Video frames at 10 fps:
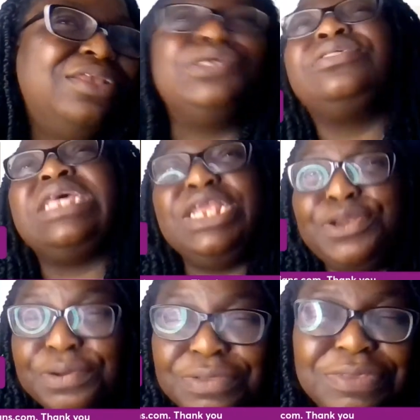just any
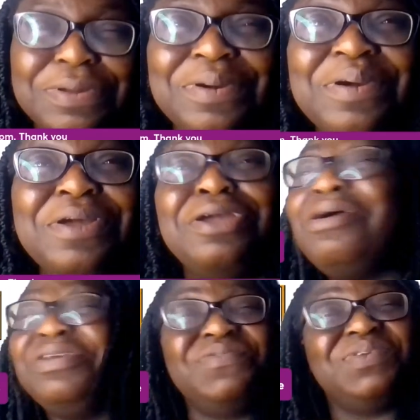doctor
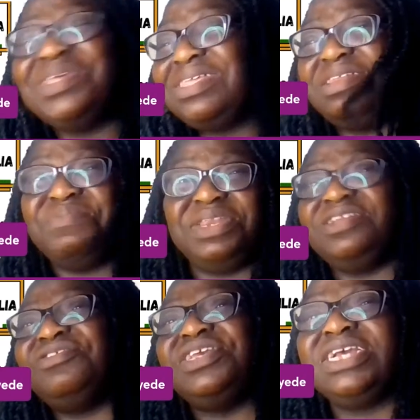or even just any
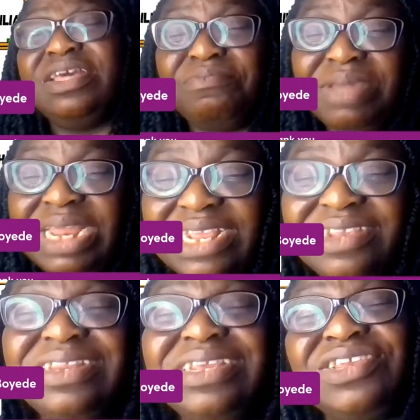pediatrician can
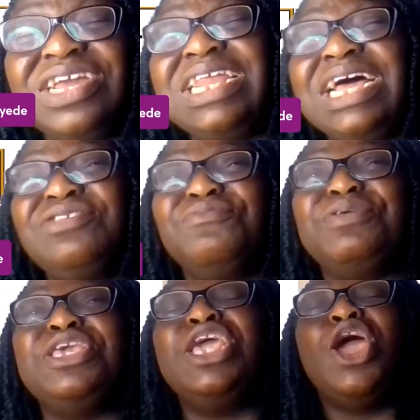manage. The child has to
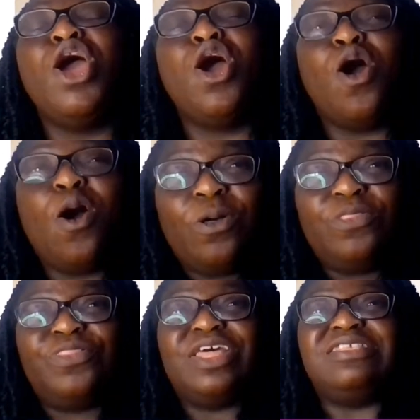be
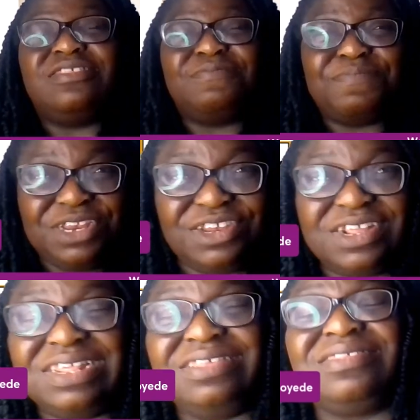on the
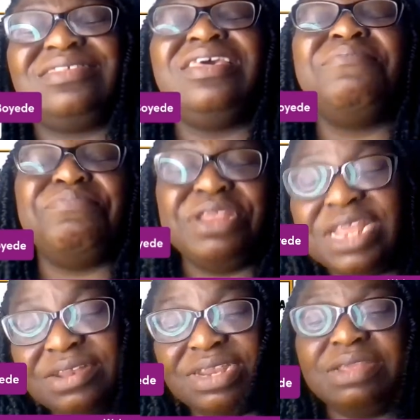specialist
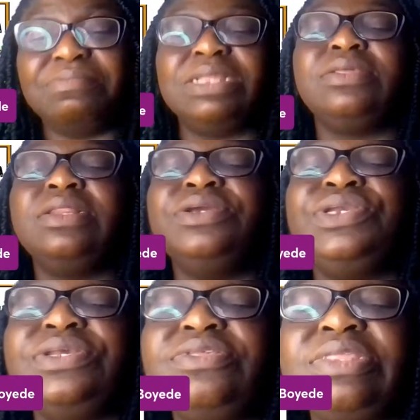pediatric
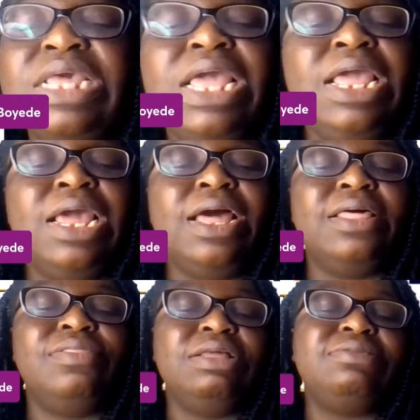hematologists
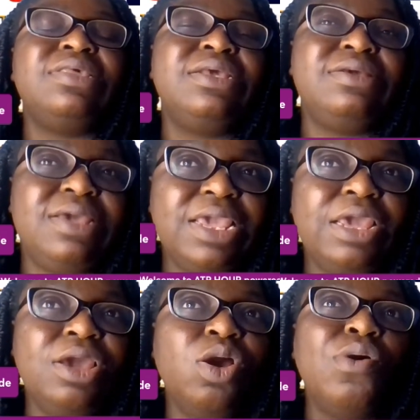that take
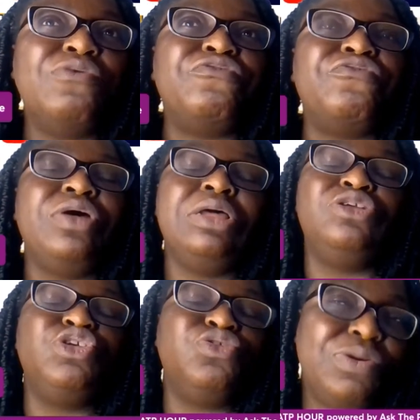care of
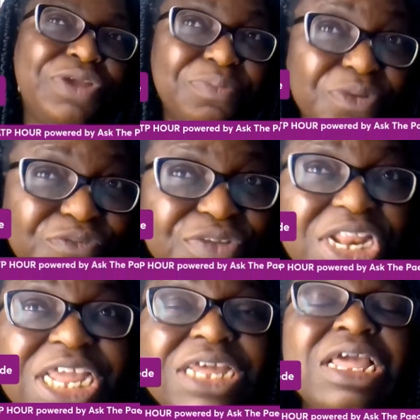children with
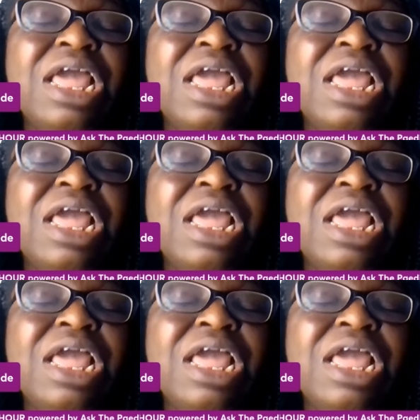hemophilia.